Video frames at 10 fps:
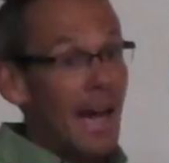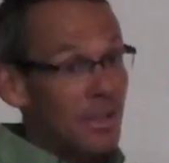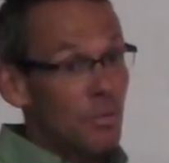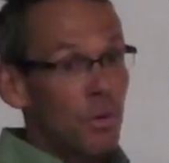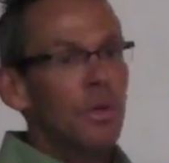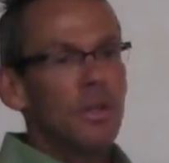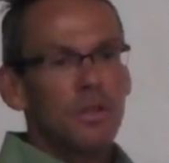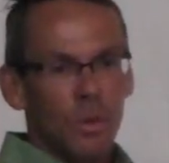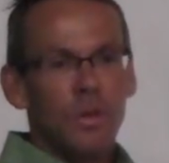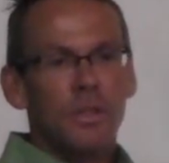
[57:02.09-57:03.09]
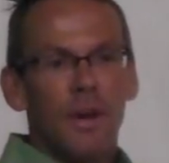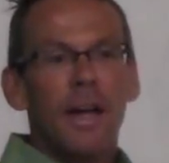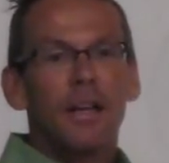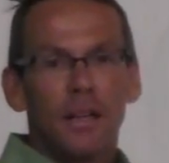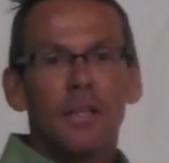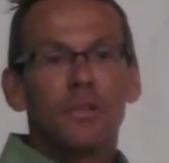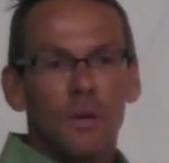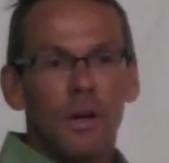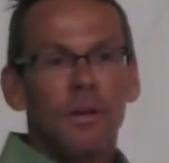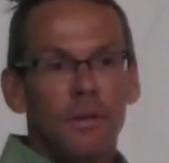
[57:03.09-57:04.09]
That's really the source of high cholesterol.